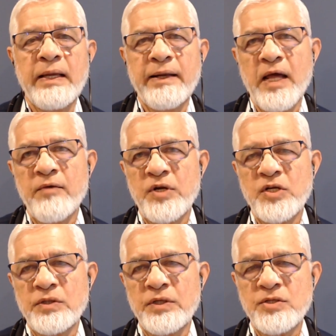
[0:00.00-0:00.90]
An
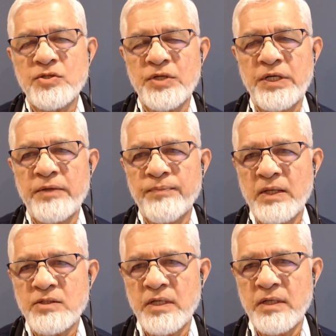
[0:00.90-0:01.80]
average industry
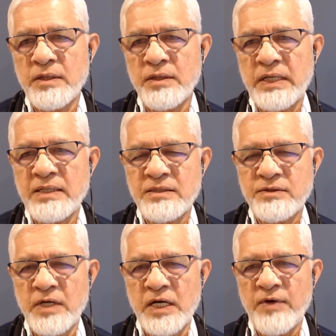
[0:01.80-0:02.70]
standard is
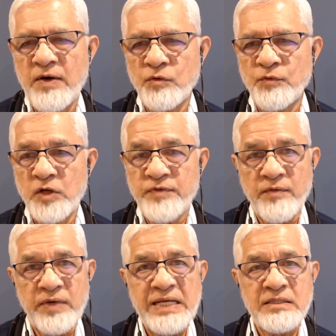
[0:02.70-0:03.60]
35 to
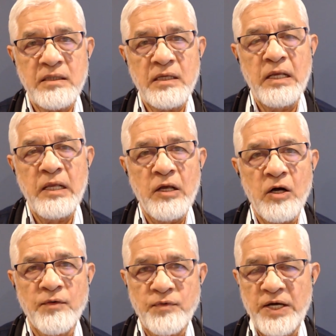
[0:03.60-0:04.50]
45 days
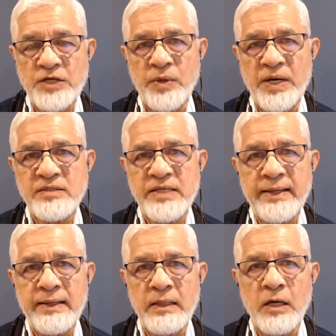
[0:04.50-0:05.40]
of cash to cash cycle.